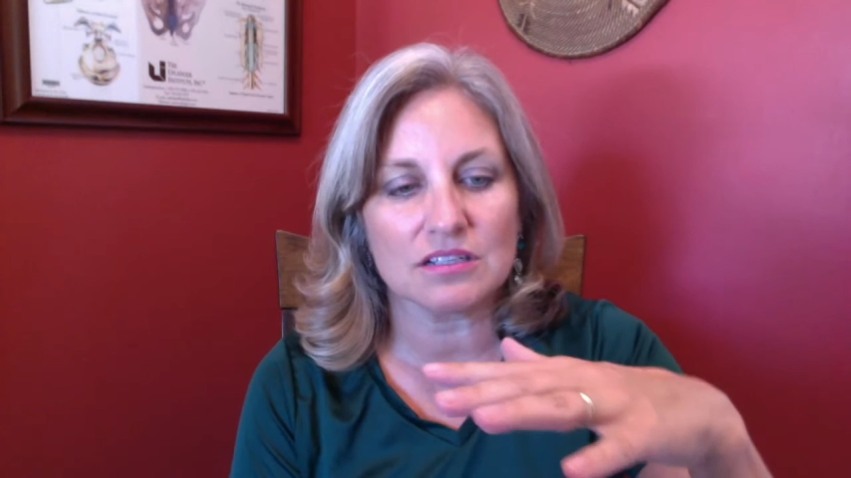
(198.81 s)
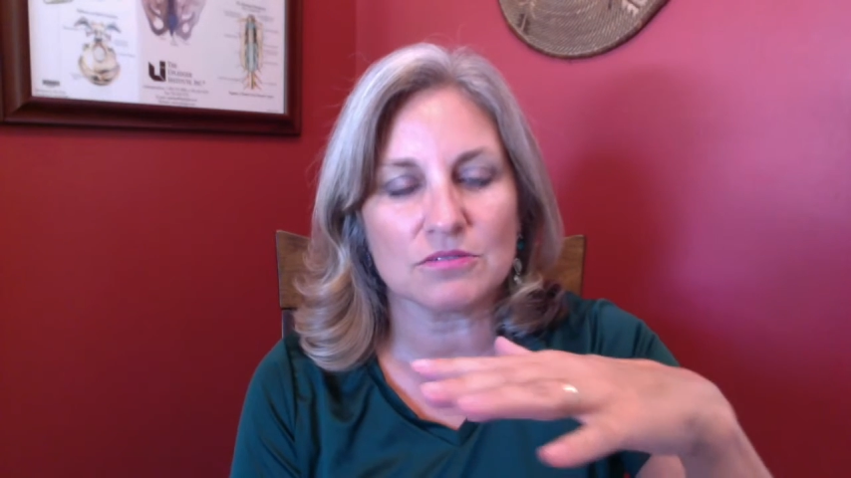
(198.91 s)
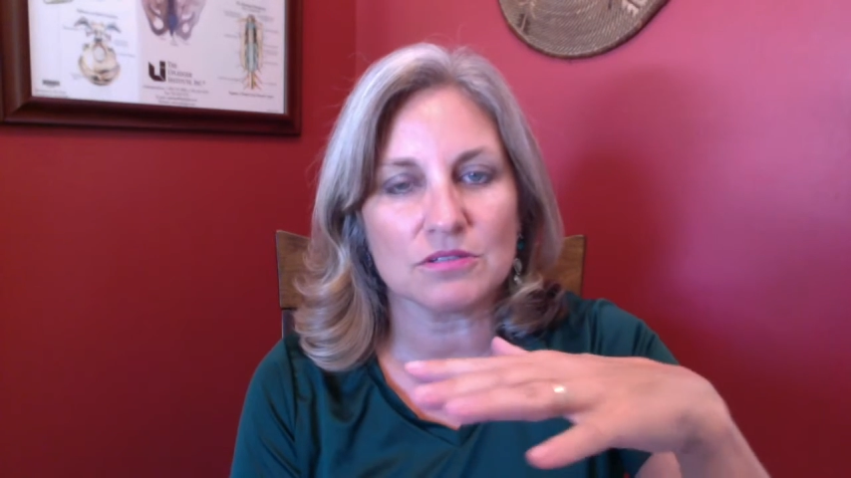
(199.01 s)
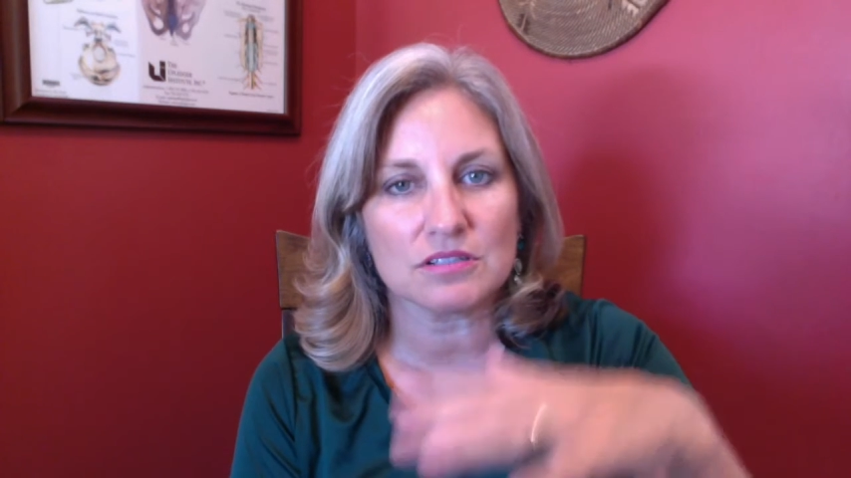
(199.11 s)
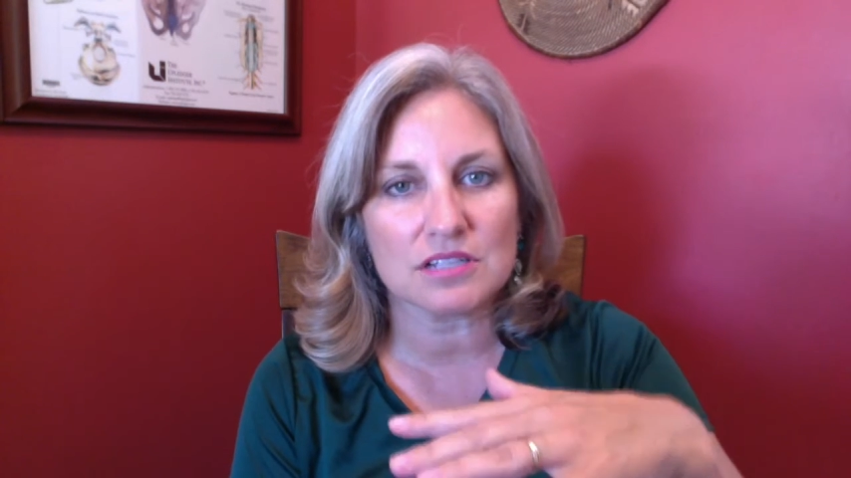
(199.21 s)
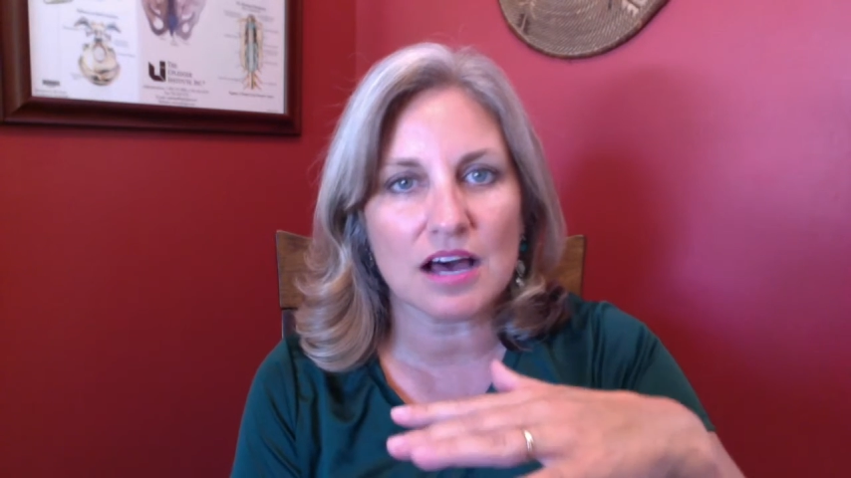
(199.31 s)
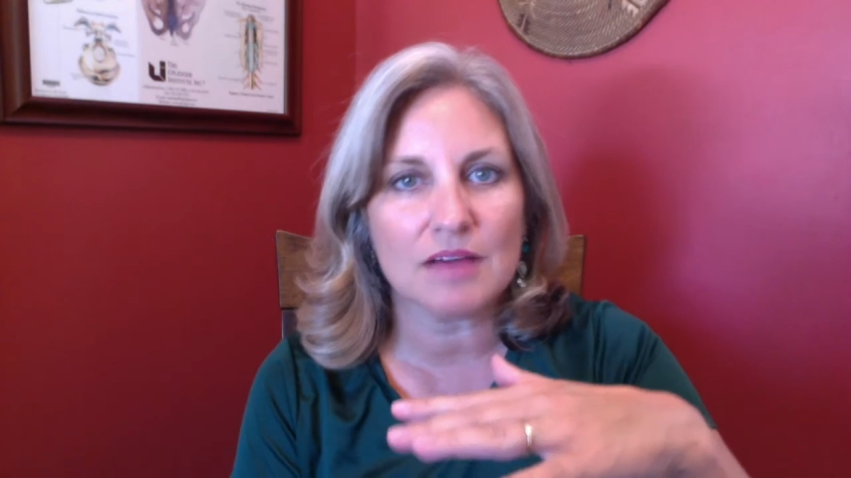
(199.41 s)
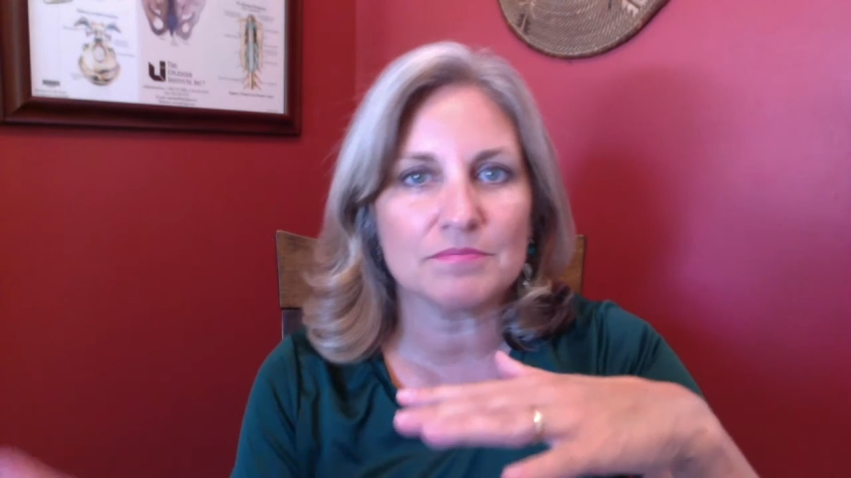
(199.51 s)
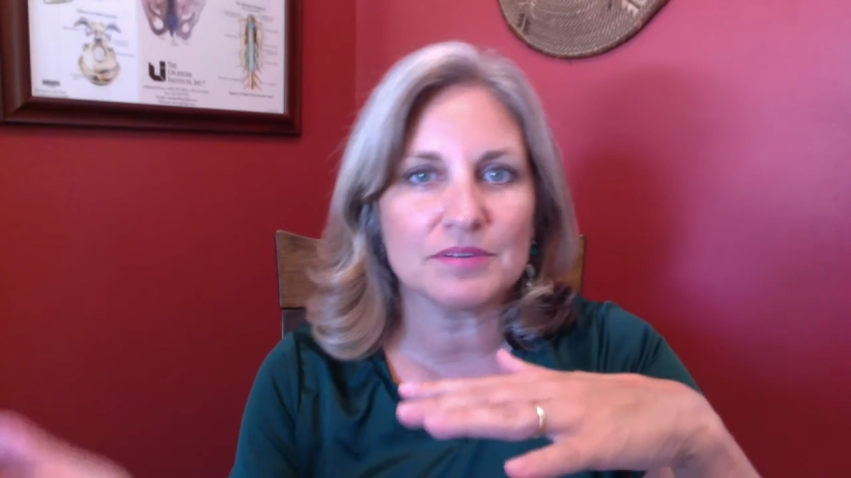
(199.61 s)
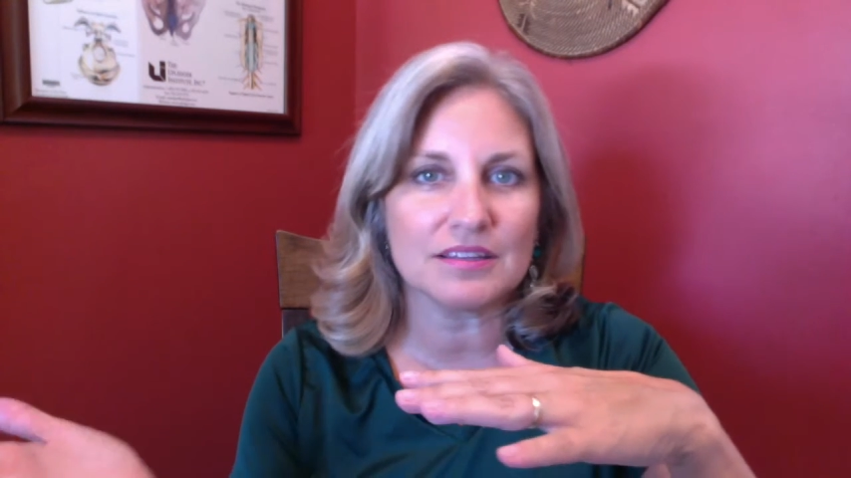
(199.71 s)
quilt
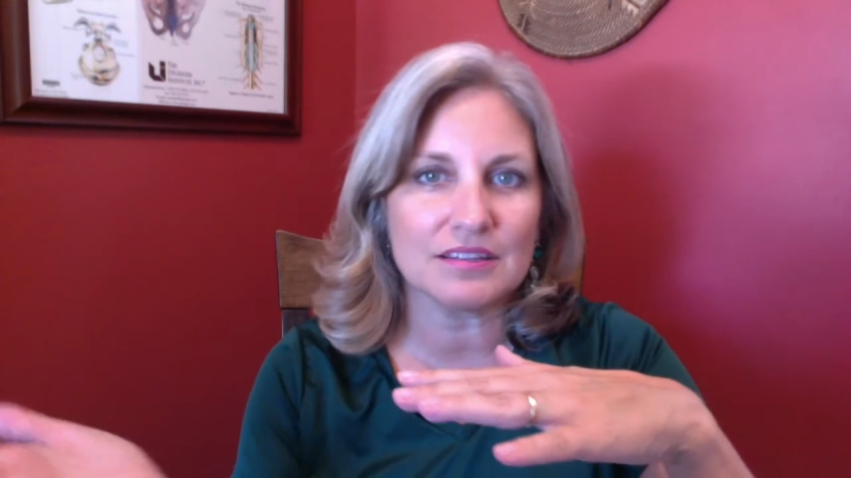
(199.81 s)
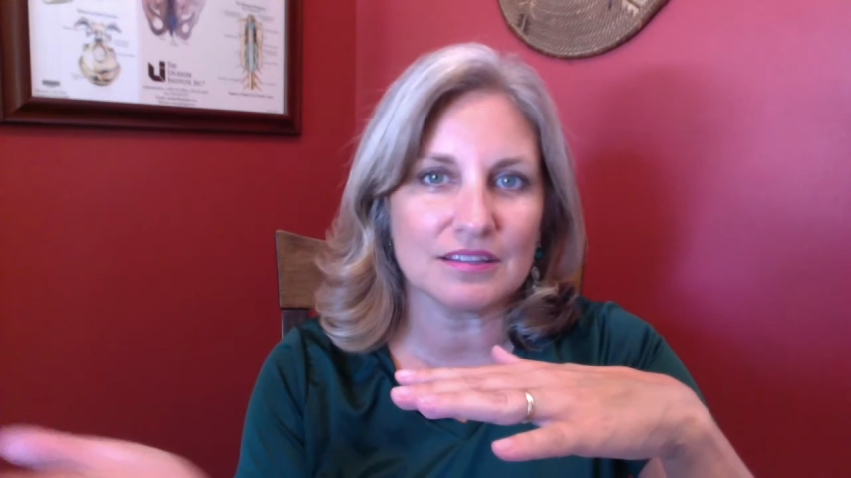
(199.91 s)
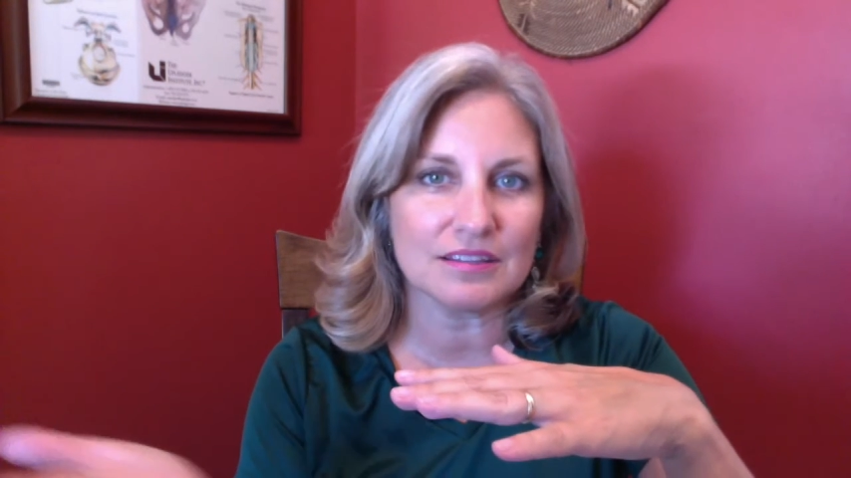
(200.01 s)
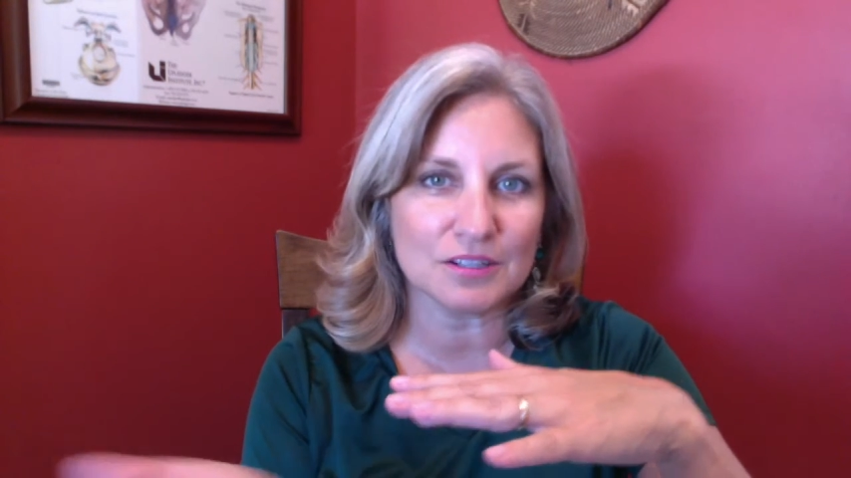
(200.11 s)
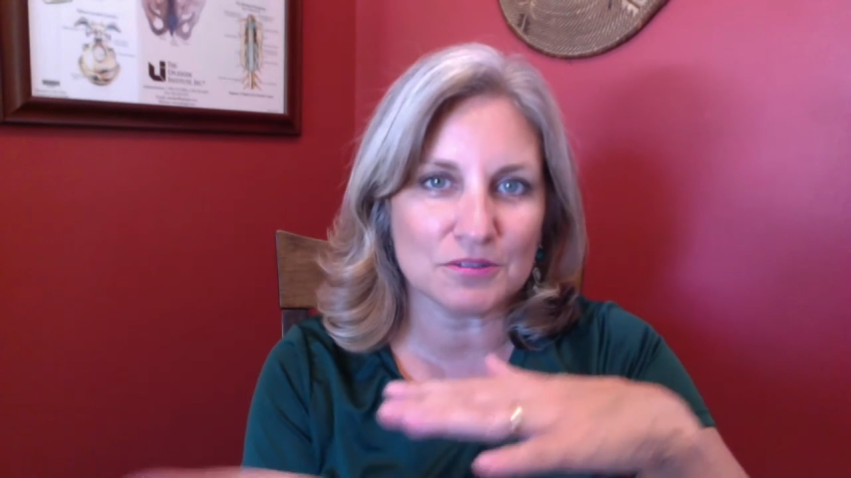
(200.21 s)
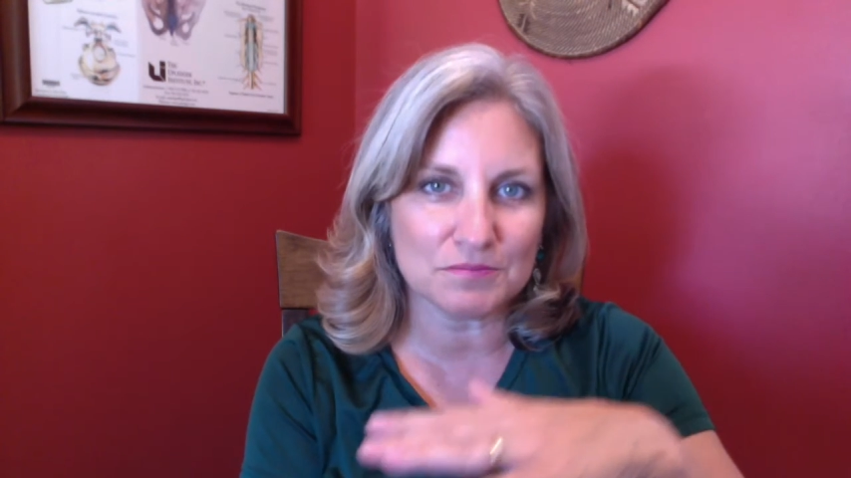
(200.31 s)
top and then the